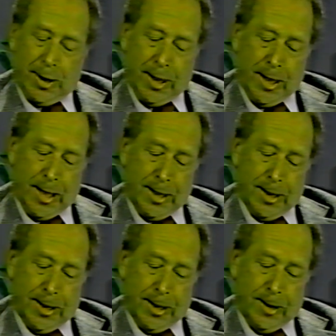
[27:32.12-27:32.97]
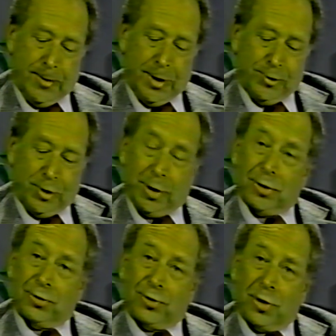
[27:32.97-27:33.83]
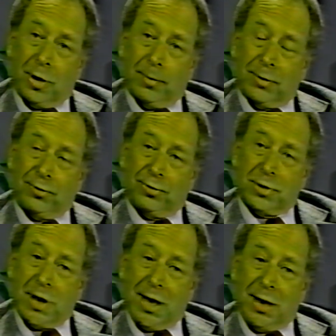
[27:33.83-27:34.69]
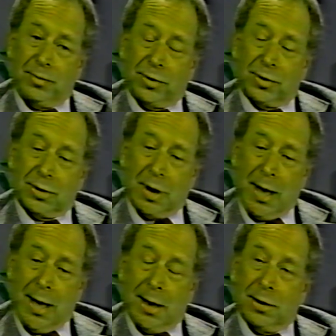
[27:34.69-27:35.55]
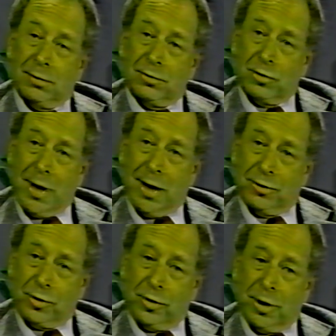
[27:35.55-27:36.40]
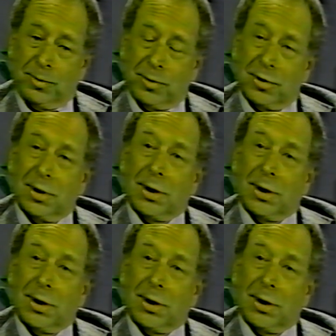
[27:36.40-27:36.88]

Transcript: and these are in the form of tapes and transcripts.